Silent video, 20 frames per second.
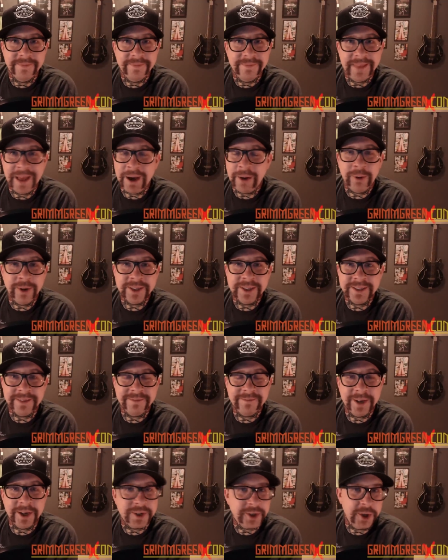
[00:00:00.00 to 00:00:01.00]
that wasn't
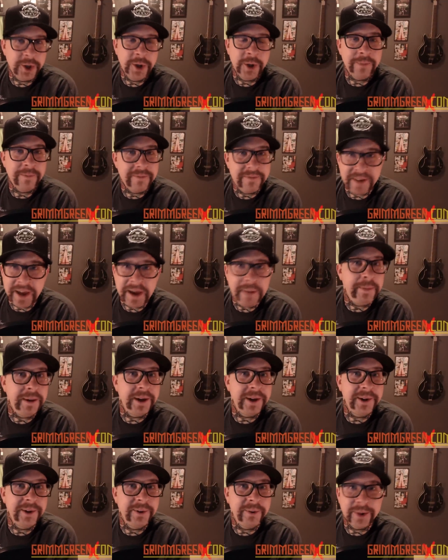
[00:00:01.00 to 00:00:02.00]
a term.
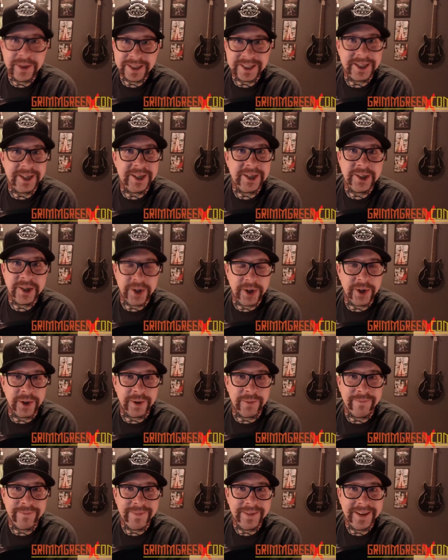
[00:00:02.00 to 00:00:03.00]
Vaping wasn't a
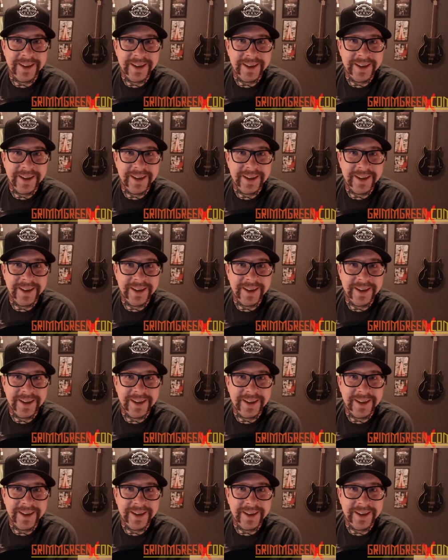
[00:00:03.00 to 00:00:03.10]
term.